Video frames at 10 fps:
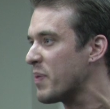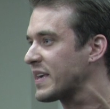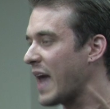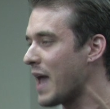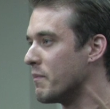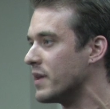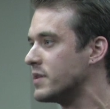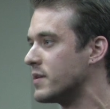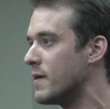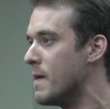became
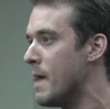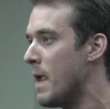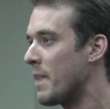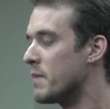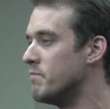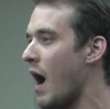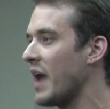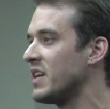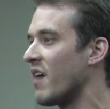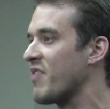it. The
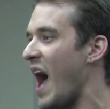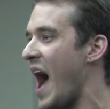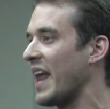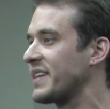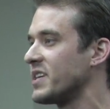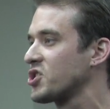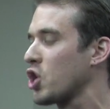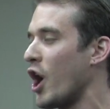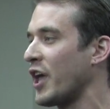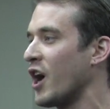mind of the addict is
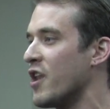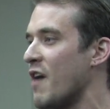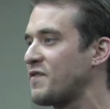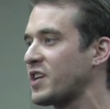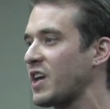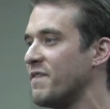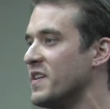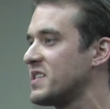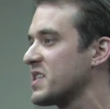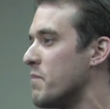cunning enough to
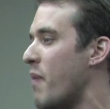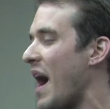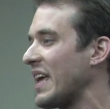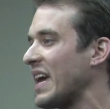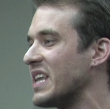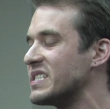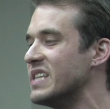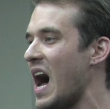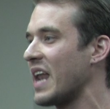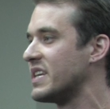convince the body it is
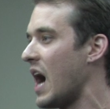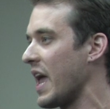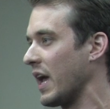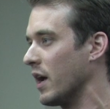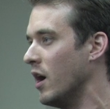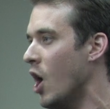not dying.